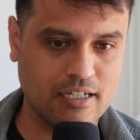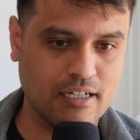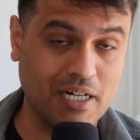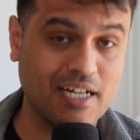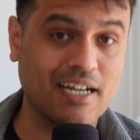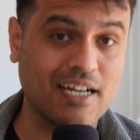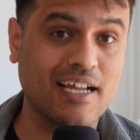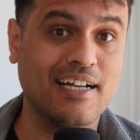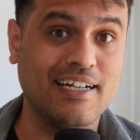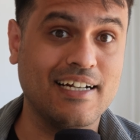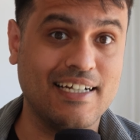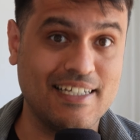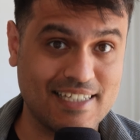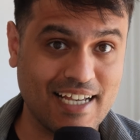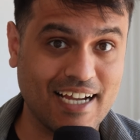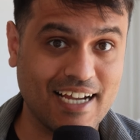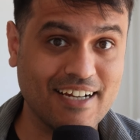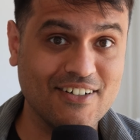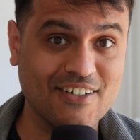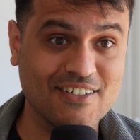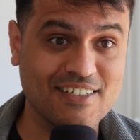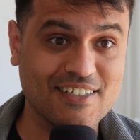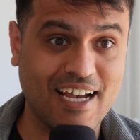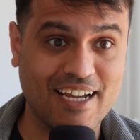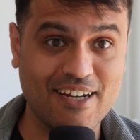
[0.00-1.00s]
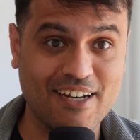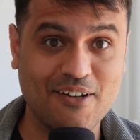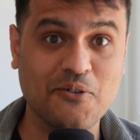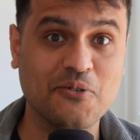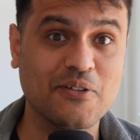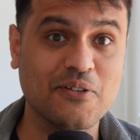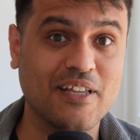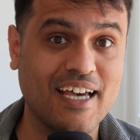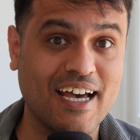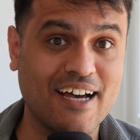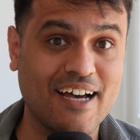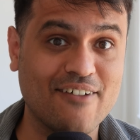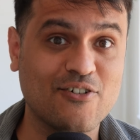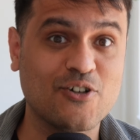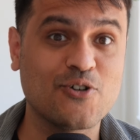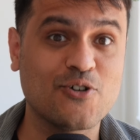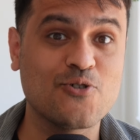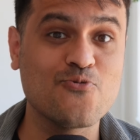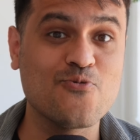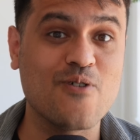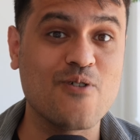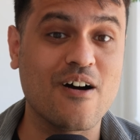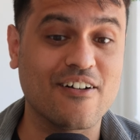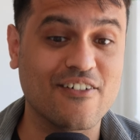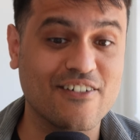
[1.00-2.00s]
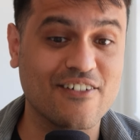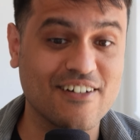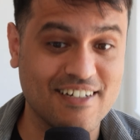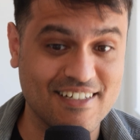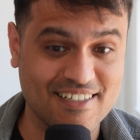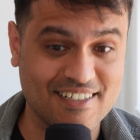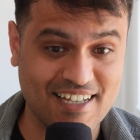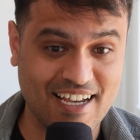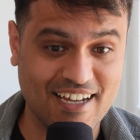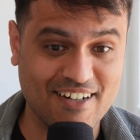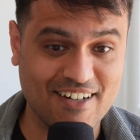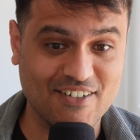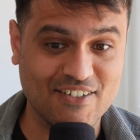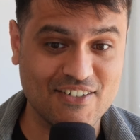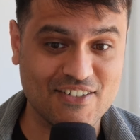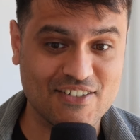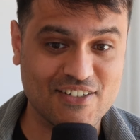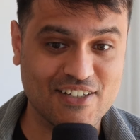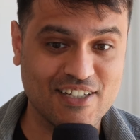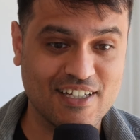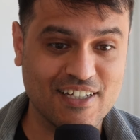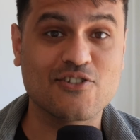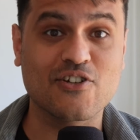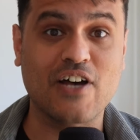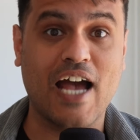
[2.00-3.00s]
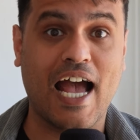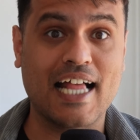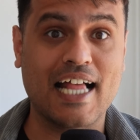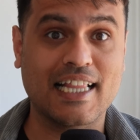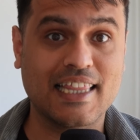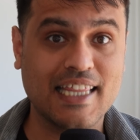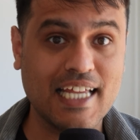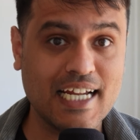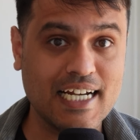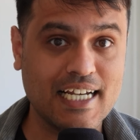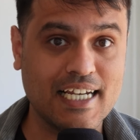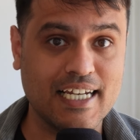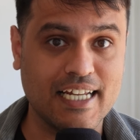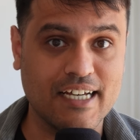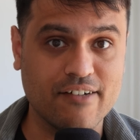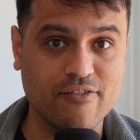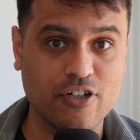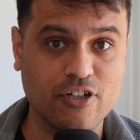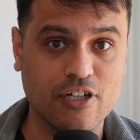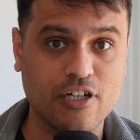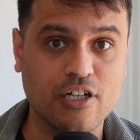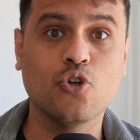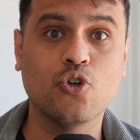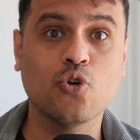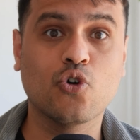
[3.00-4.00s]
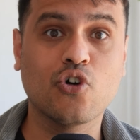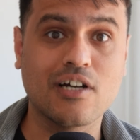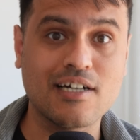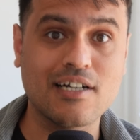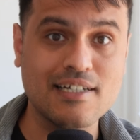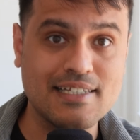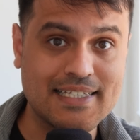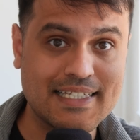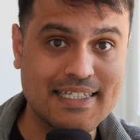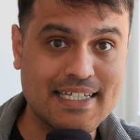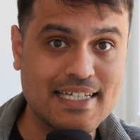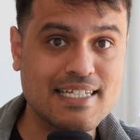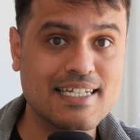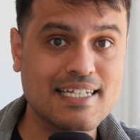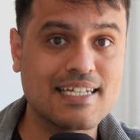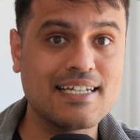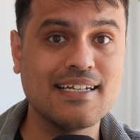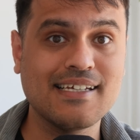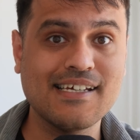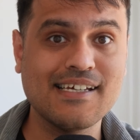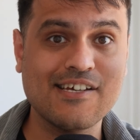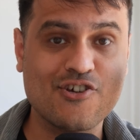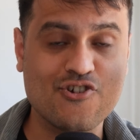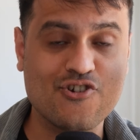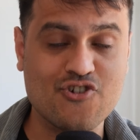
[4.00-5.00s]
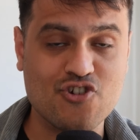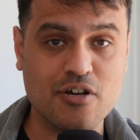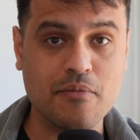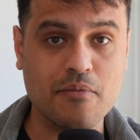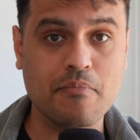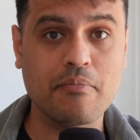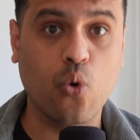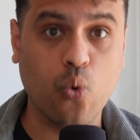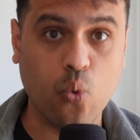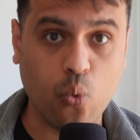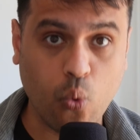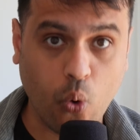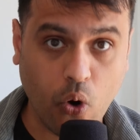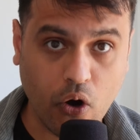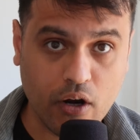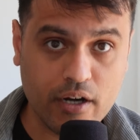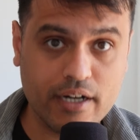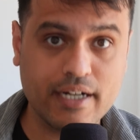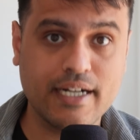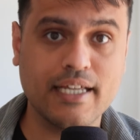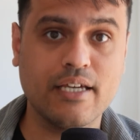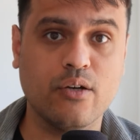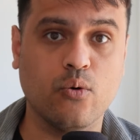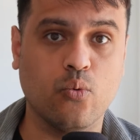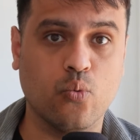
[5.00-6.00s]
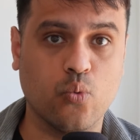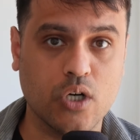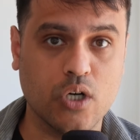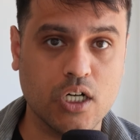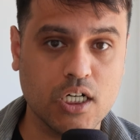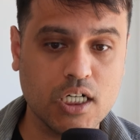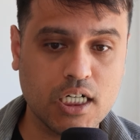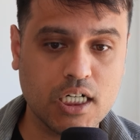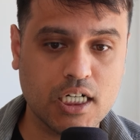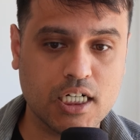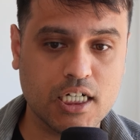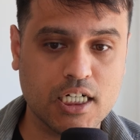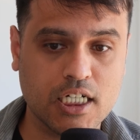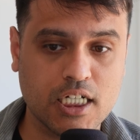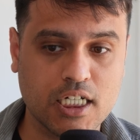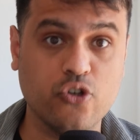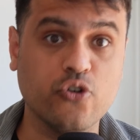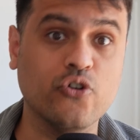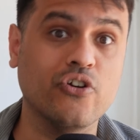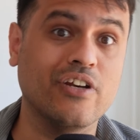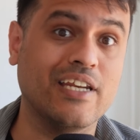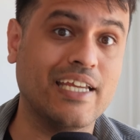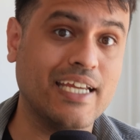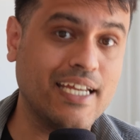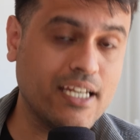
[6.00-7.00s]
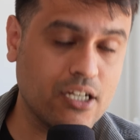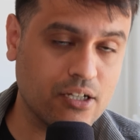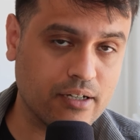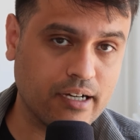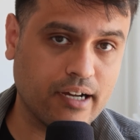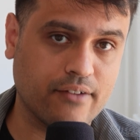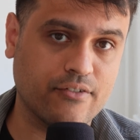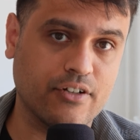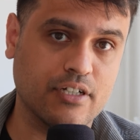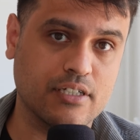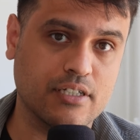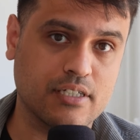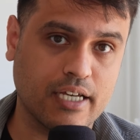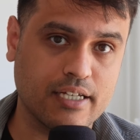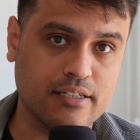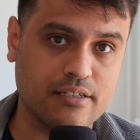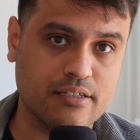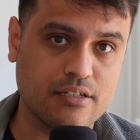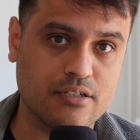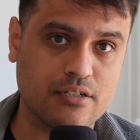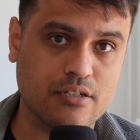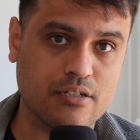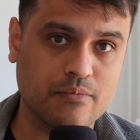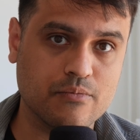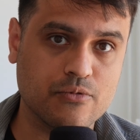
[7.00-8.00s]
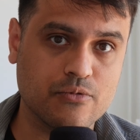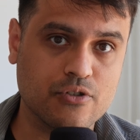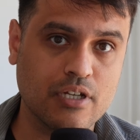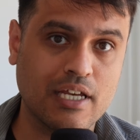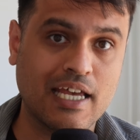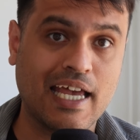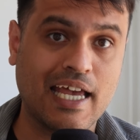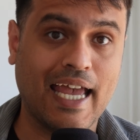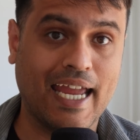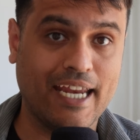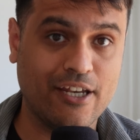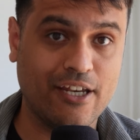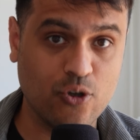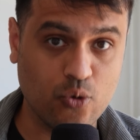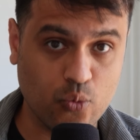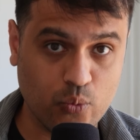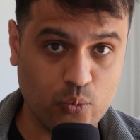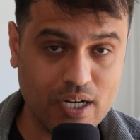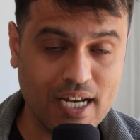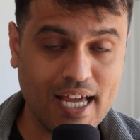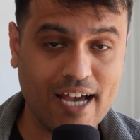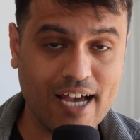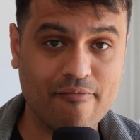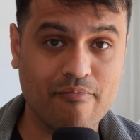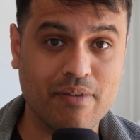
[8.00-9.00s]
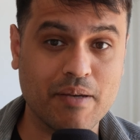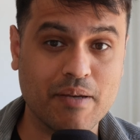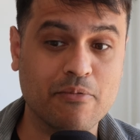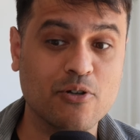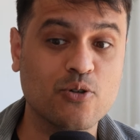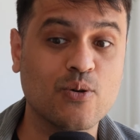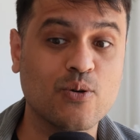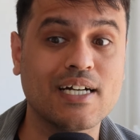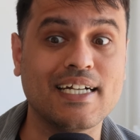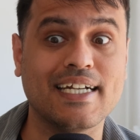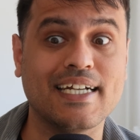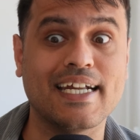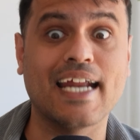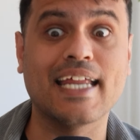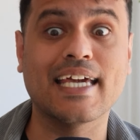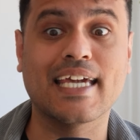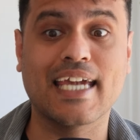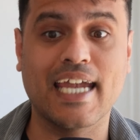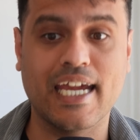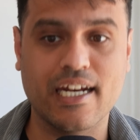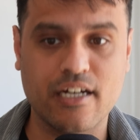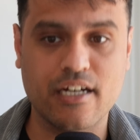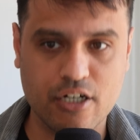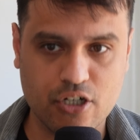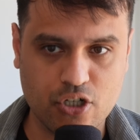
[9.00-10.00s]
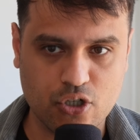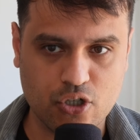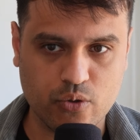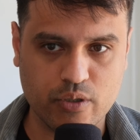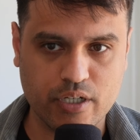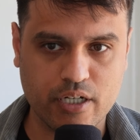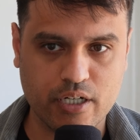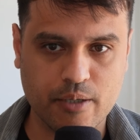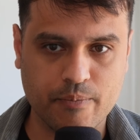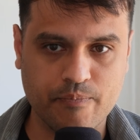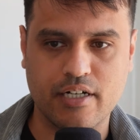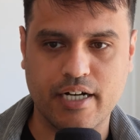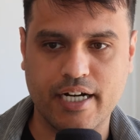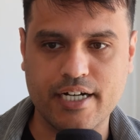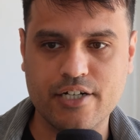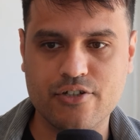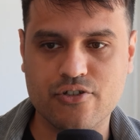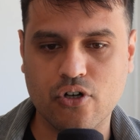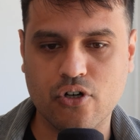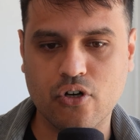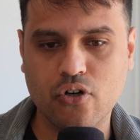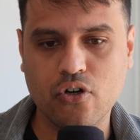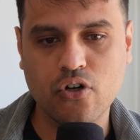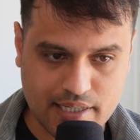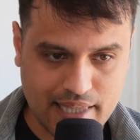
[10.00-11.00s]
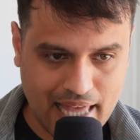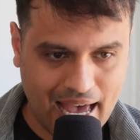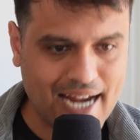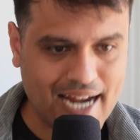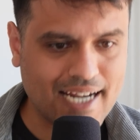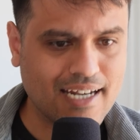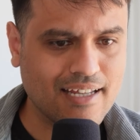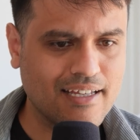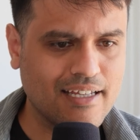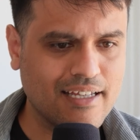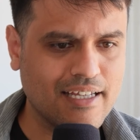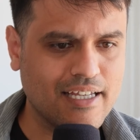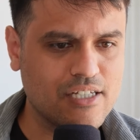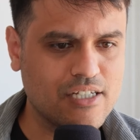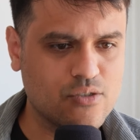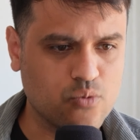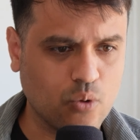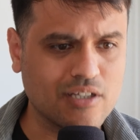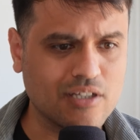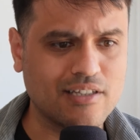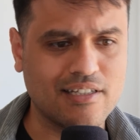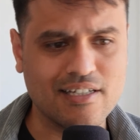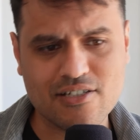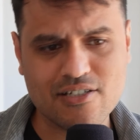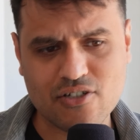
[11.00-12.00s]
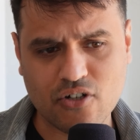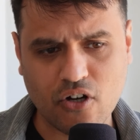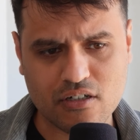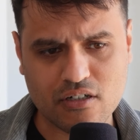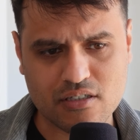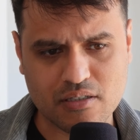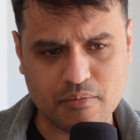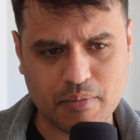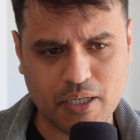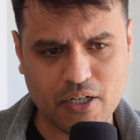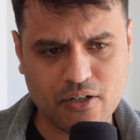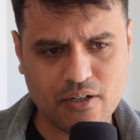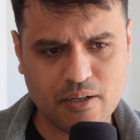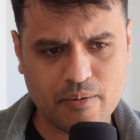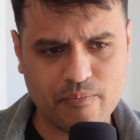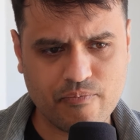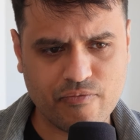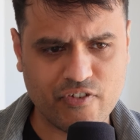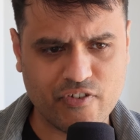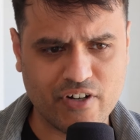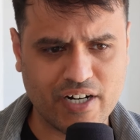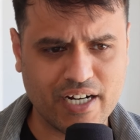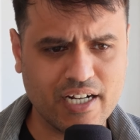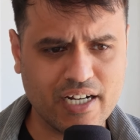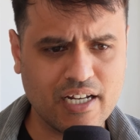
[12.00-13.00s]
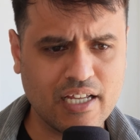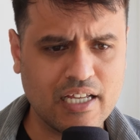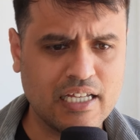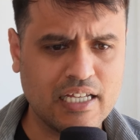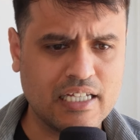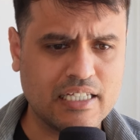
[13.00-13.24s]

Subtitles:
But designers, I know they have 200 designers. So at that level, to consistently ship quality work, you need to have design systems, and you will have people who are dedicated to it, right? So that is what this talks about, right?